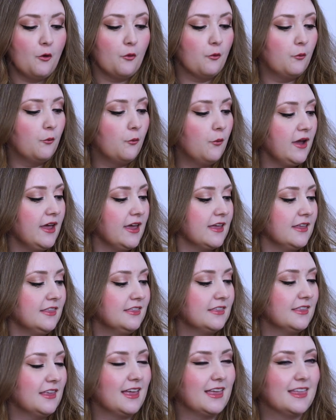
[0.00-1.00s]
with
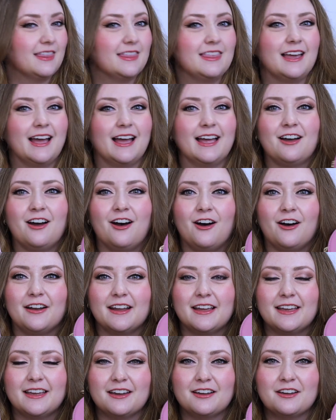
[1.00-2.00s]
the
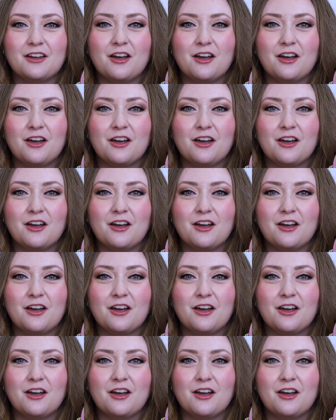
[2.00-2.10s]
iconic